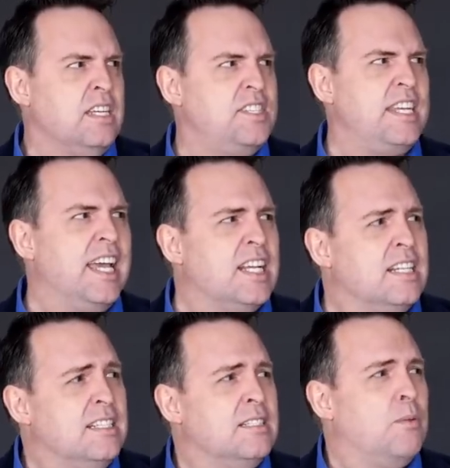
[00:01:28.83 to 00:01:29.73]

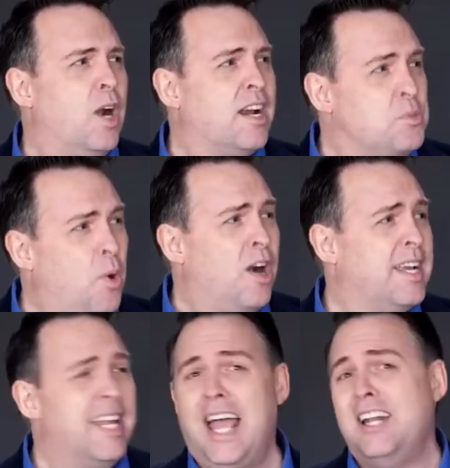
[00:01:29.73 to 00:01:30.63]
Still, work is
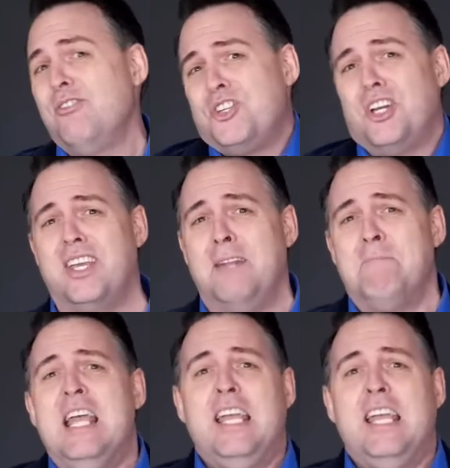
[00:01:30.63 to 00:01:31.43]
work and I don't shirk it.